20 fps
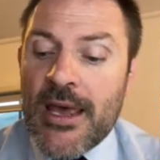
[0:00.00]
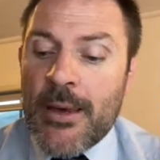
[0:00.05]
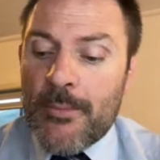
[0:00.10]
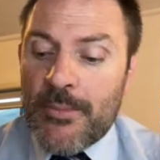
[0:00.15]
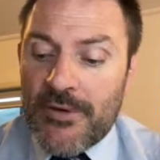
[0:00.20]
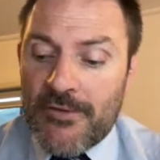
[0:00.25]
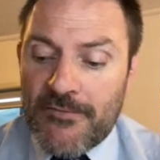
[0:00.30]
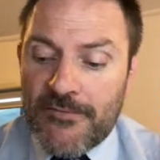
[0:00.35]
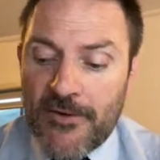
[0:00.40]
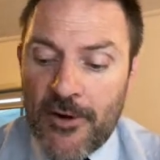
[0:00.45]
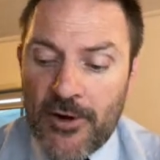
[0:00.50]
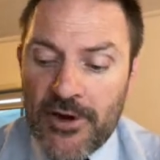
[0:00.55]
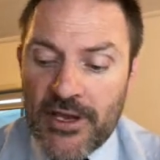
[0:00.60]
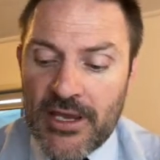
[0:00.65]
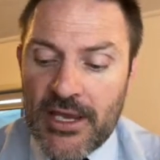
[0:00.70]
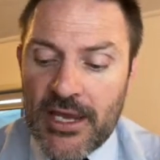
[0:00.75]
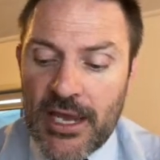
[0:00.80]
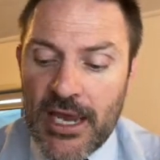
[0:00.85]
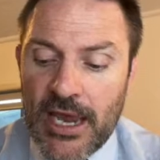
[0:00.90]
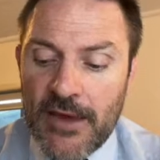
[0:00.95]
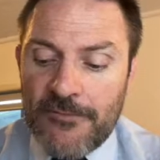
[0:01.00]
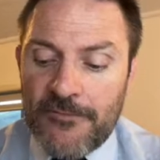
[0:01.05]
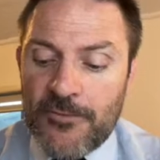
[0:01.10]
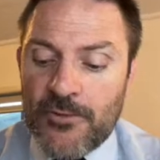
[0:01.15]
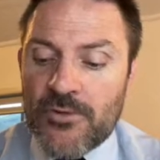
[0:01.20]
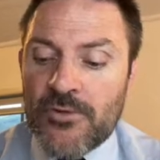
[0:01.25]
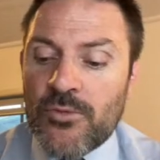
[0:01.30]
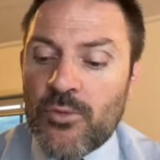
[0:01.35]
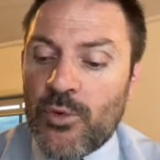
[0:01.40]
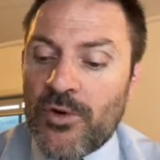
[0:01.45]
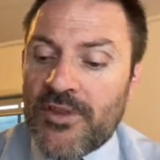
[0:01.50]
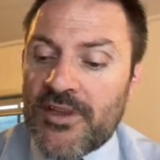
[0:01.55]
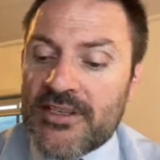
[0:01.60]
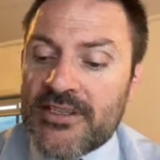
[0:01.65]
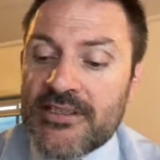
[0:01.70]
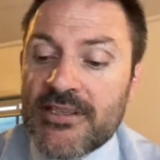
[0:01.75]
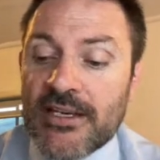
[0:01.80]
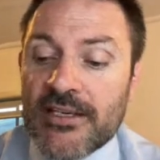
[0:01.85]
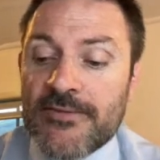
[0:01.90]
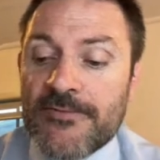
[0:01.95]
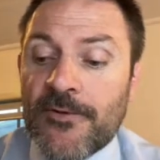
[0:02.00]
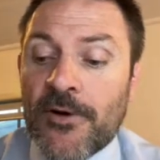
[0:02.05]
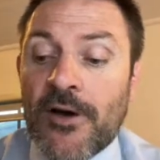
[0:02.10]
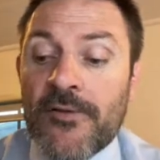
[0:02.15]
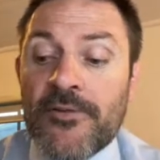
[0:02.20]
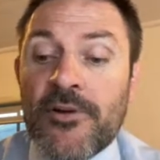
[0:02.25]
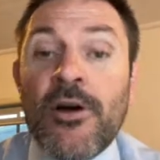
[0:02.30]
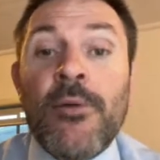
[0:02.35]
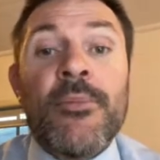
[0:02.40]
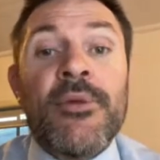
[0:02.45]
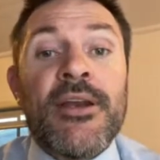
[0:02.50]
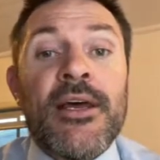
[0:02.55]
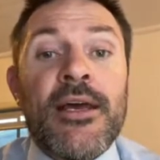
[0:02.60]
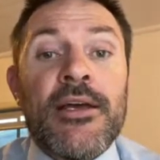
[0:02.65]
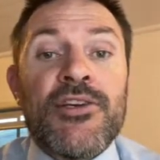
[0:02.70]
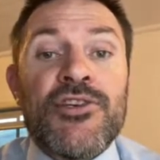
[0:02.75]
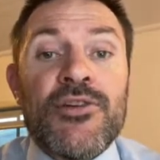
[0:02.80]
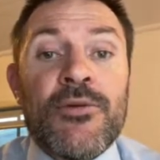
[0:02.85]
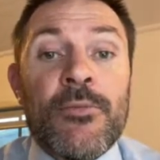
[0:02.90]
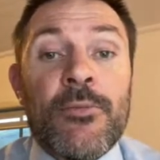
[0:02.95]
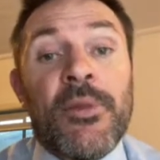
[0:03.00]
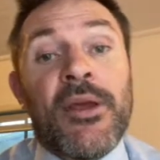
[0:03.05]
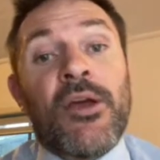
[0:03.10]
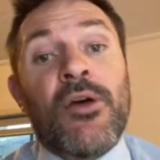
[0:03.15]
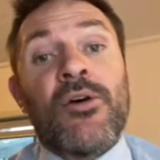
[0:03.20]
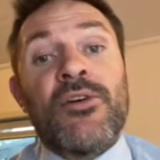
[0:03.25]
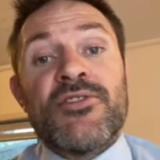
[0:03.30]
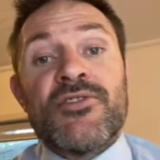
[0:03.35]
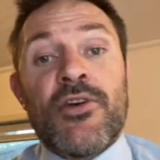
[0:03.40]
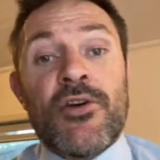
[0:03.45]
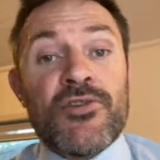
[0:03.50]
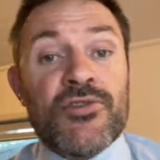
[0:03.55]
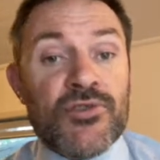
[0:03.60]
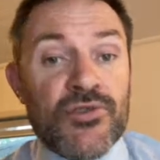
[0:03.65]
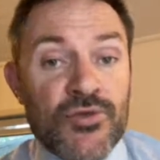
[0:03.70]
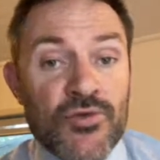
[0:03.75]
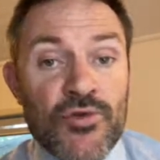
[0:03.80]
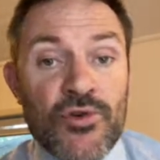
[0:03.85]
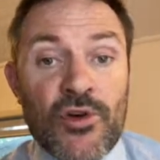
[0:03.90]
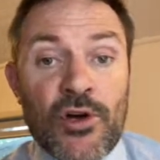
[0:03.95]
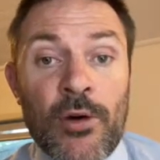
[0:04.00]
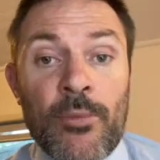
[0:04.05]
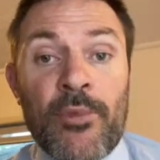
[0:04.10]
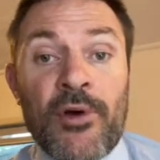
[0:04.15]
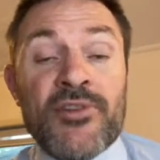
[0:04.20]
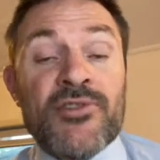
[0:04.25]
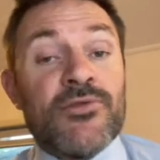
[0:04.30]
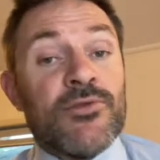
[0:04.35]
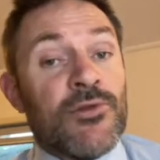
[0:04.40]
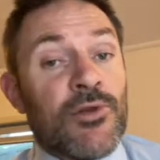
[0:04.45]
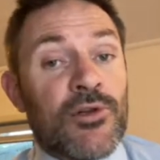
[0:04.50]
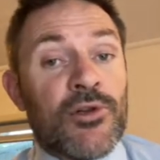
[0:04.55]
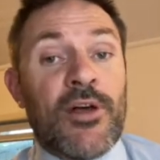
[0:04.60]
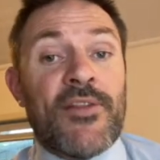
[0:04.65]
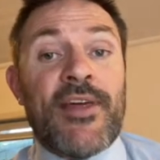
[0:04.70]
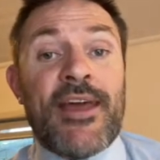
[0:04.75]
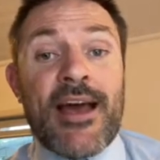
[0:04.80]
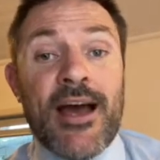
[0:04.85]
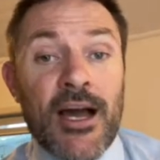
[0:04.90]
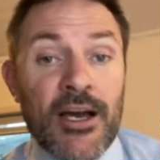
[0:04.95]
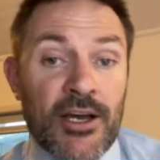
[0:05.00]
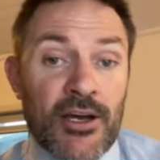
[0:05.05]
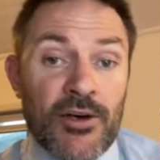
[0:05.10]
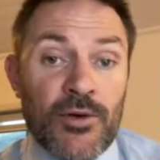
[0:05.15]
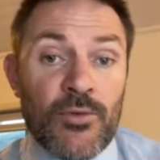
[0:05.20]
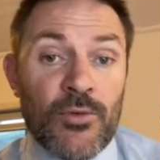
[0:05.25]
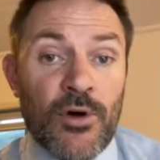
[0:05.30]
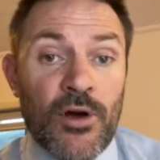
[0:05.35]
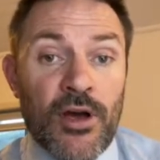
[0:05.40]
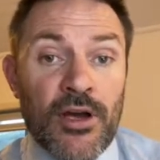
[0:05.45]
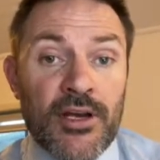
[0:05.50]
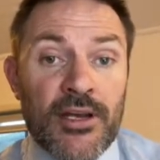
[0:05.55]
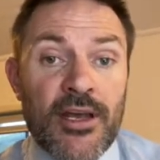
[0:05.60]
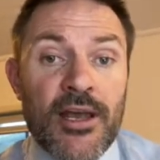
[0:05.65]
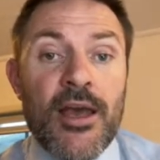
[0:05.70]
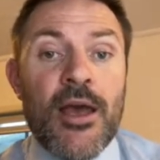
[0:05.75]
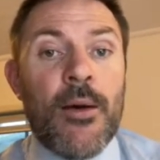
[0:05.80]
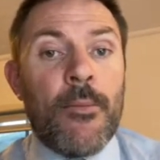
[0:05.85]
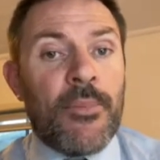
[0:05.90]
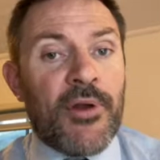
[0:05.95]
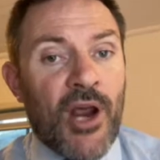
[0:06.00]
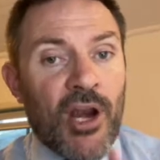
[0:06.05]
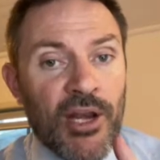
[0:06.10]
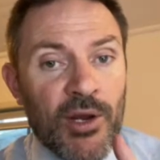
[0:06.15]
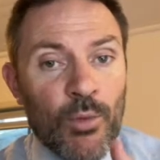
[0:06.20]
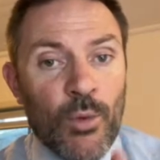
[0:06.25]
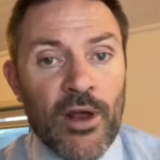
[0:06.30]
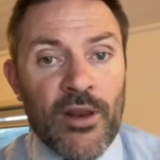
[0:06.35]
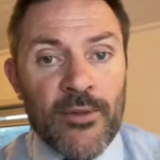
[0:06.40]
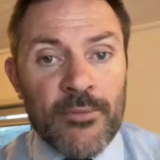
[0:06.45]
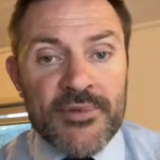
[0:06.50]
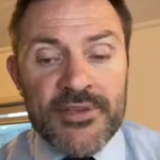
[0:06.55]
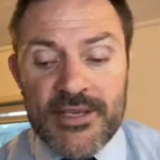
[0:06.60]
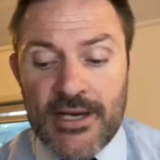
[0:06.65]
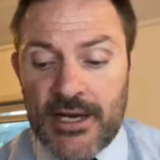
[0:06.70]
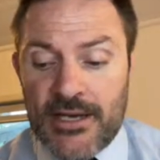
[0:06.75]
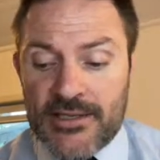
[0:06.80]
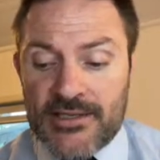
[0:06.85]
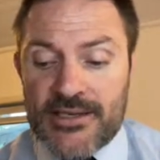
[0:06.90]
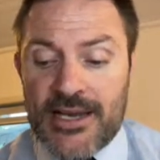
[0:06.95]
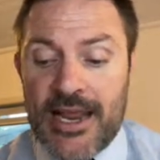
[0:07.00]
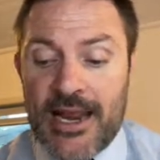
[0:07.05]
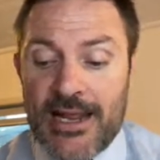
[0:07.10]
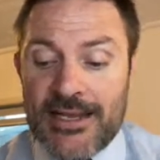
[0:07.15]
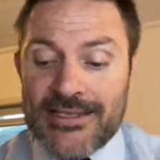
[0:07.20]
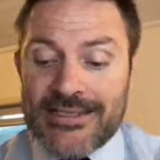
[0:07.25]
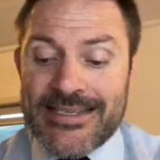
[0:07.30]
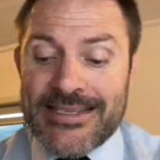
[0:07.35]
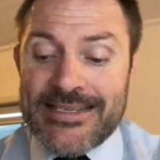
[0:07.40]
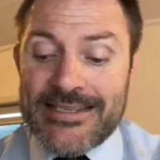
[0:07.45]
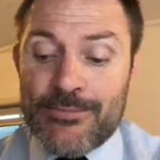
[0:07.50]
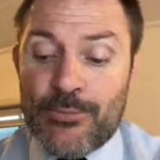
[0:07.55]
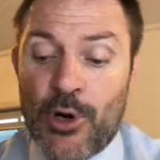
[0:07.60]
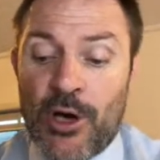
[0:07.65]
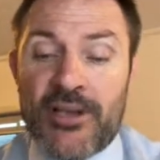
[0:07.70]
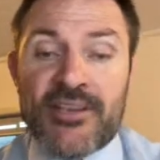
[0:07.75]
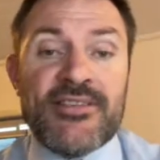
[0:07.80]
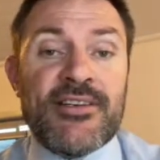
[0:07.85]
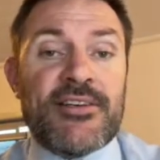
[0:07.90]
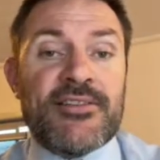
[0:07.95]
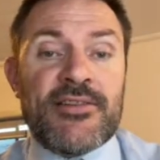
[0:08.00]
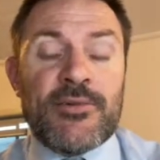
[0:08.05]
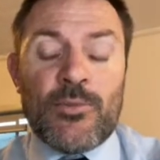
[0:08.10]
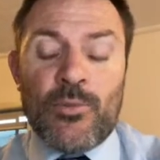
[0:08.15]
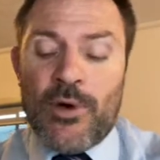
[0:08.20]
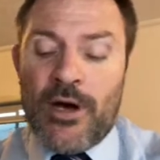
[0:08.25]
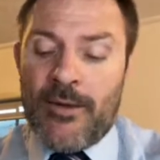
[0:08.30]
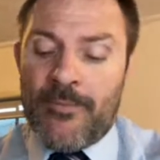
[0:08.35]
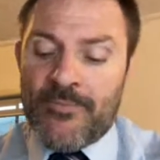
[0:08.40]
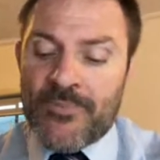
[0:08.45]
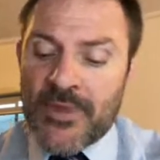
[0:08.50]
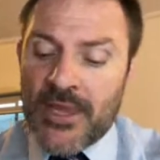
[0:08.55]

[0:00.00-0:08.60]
Be very careful with the 6-5 combination because those two combos look like they are going to work, but only one of them does, and it's -6 and 1.